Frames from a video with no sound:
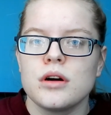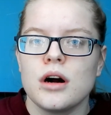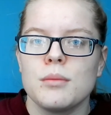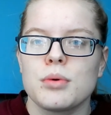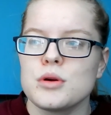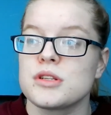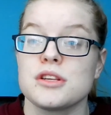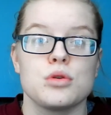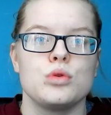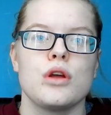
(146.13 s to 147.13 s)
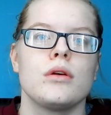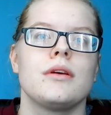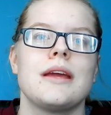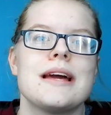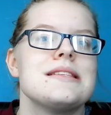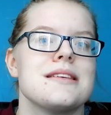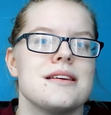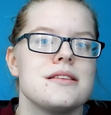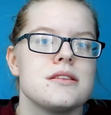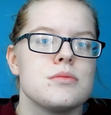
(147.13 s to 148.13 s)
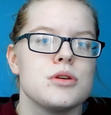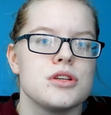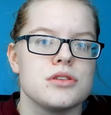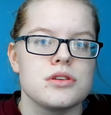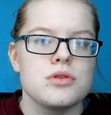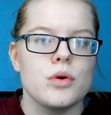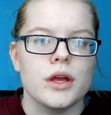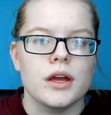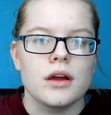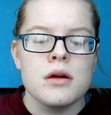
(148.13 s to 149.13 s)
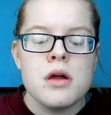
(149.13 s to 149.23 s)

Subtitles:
can't process or don't get it, which is annoying.